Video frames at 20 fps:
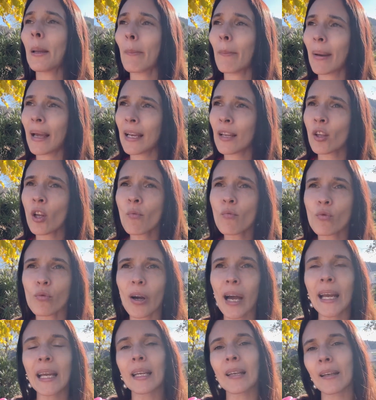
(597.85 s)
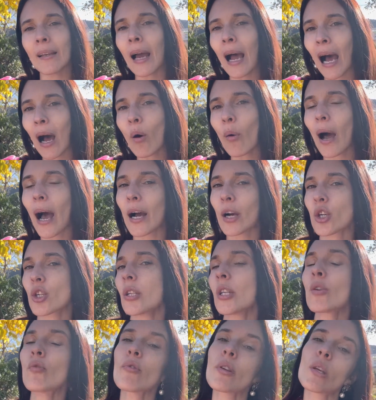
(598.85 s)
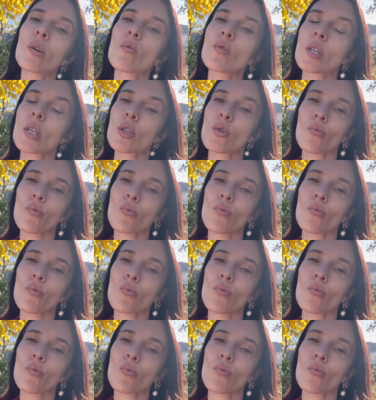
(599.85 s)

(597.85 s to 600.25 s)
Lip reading: Benidorm right now actually reuses